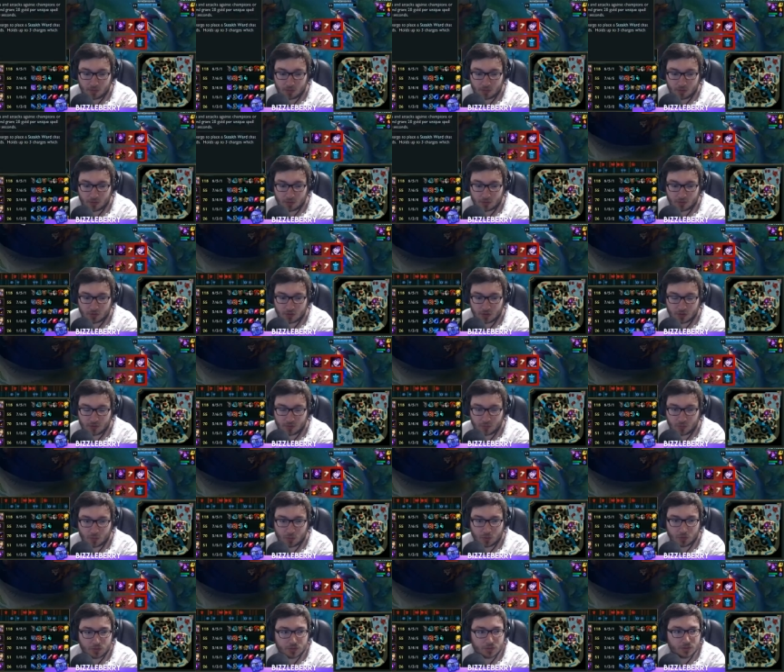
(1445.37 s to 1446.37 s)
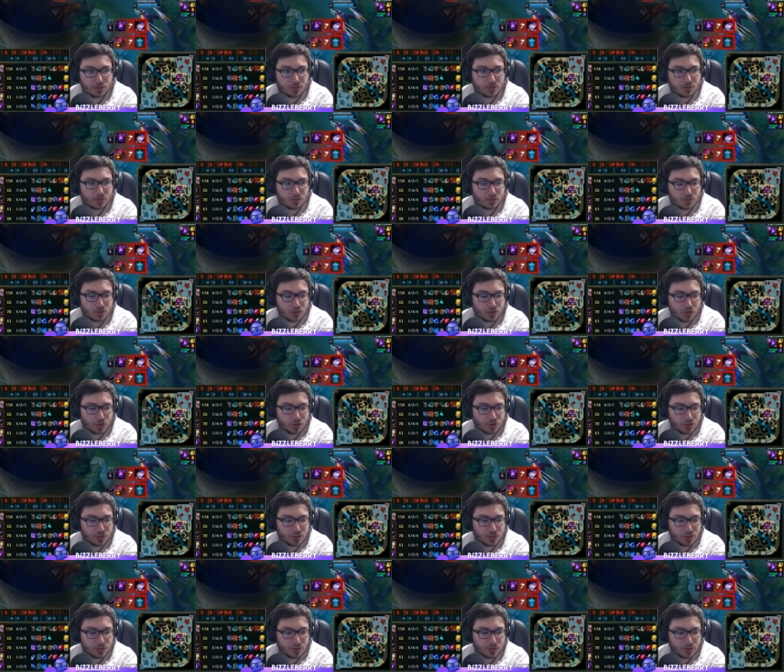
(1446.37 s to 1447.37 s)
Don't know, do you have wards
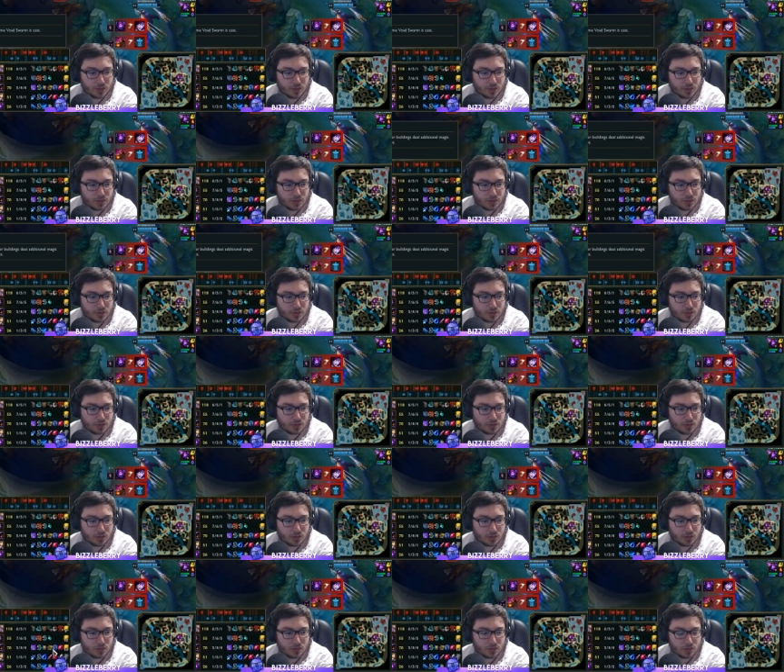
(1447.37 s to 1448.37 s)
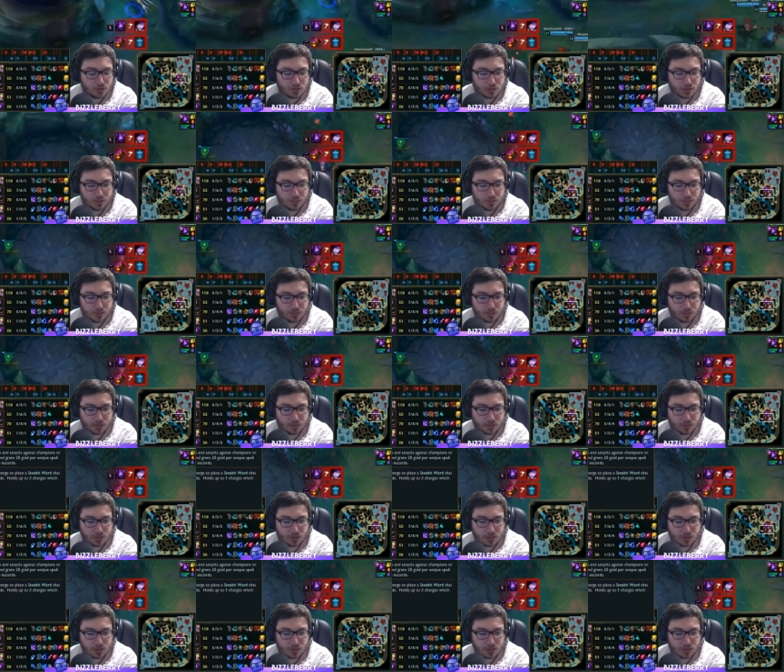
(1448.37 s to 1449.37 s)
charges on this?
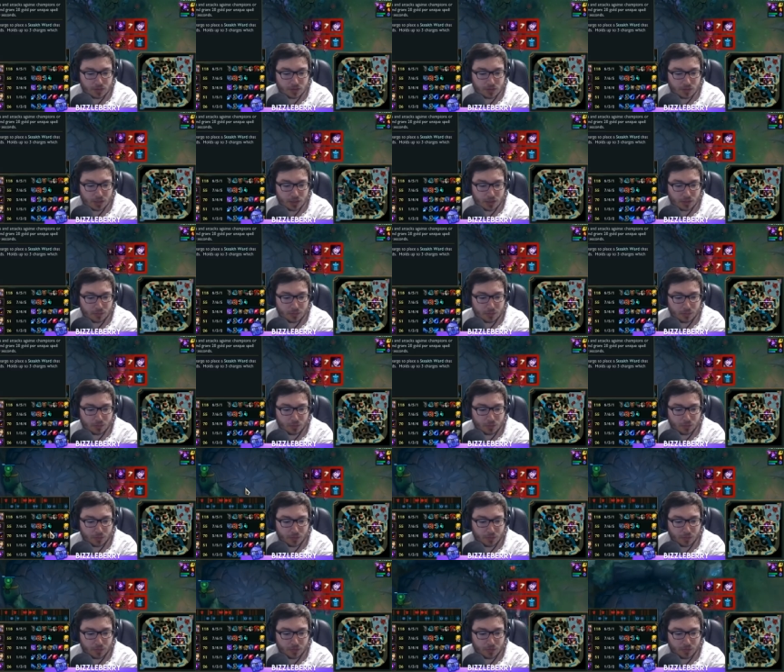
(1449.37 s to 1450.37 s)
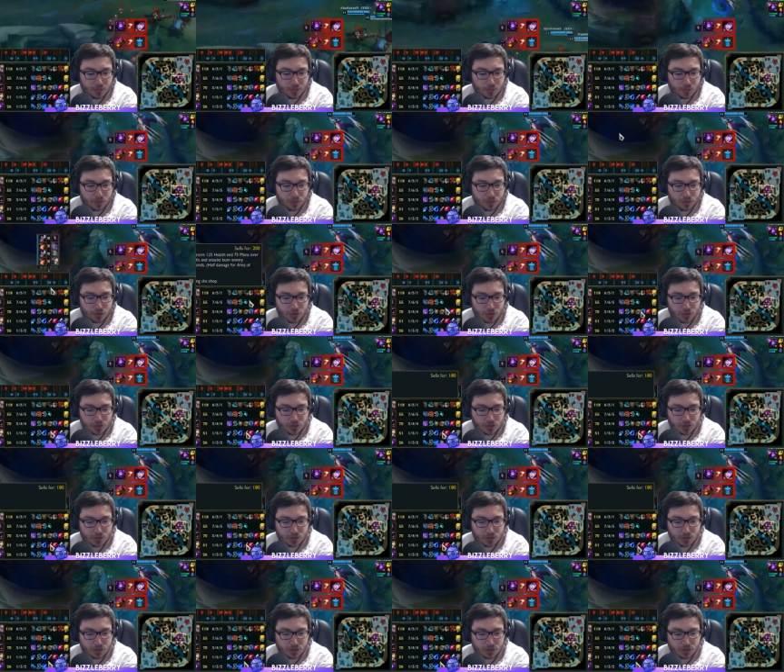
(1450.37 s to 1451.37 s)
This isn't telling me properly if you have ward
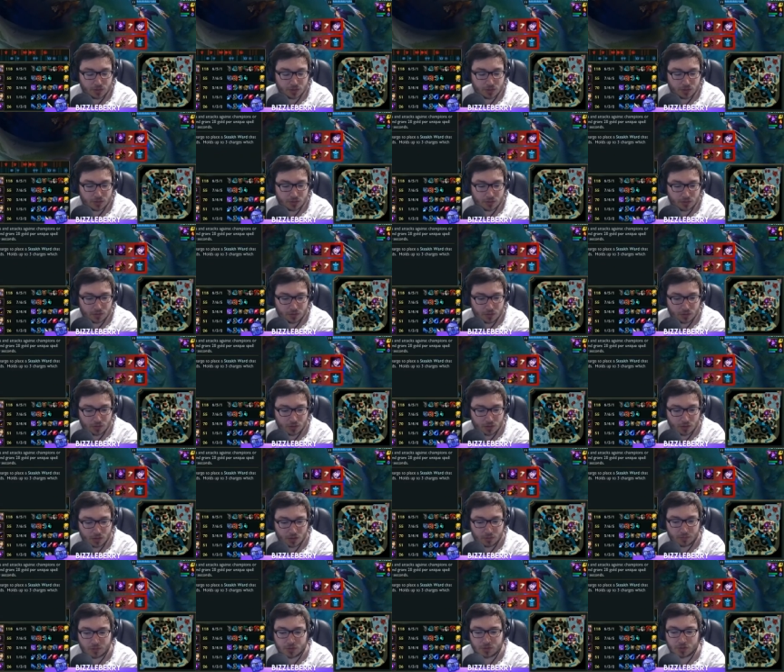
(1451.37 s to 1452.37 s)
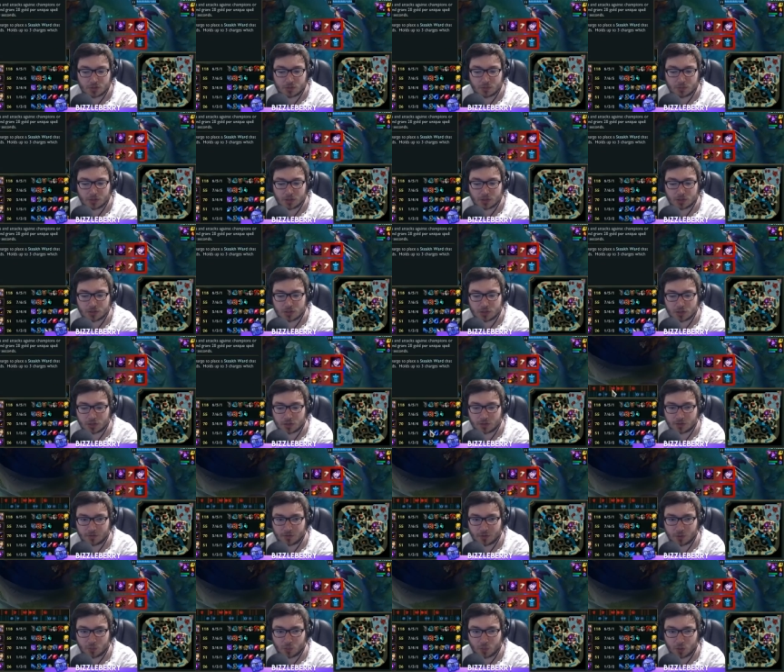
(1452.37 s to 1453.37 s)
charges on this. I'm assuming you don't.
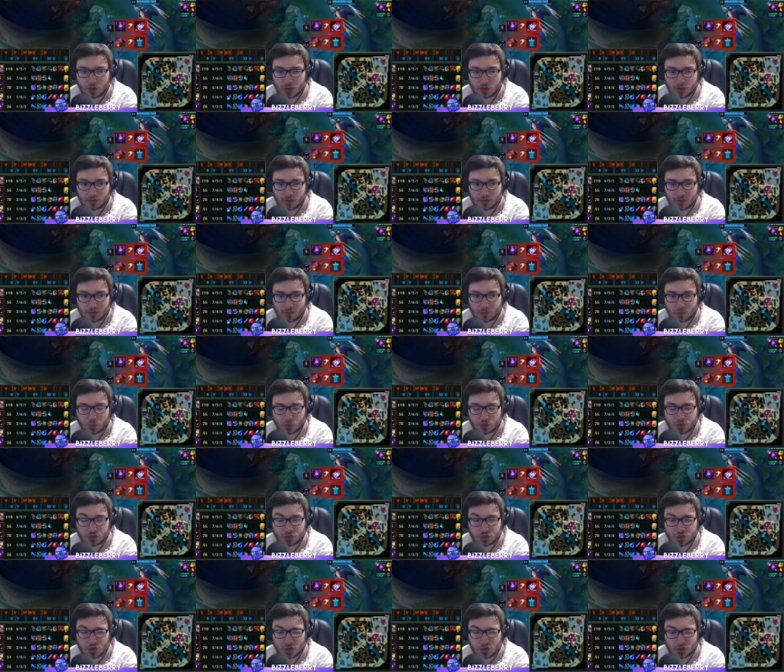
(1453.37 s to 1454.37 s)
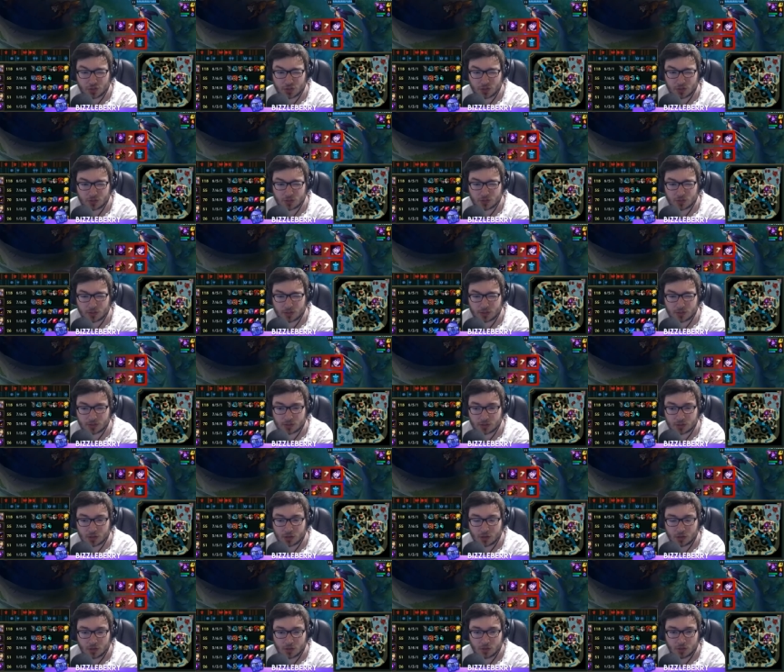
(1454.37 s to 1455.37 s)
If you were to have ward charges on this,
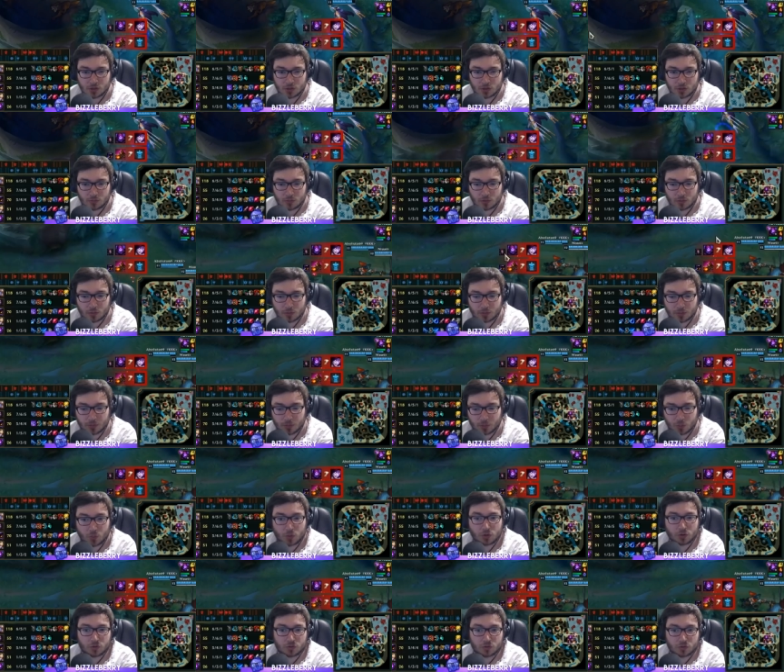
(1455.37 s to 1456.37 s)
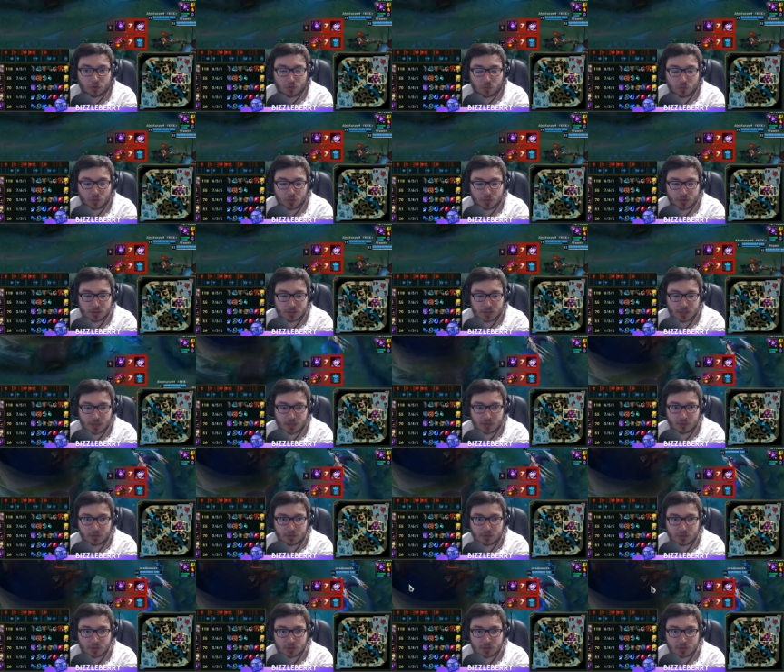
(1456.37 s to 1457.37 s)
you might want to put 1 or 2 wards
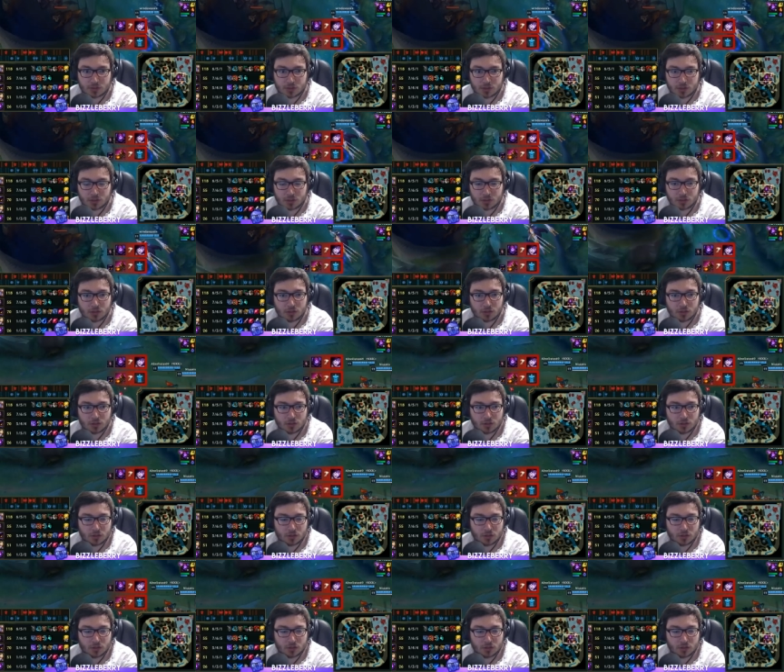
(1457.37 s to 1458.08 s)
down just to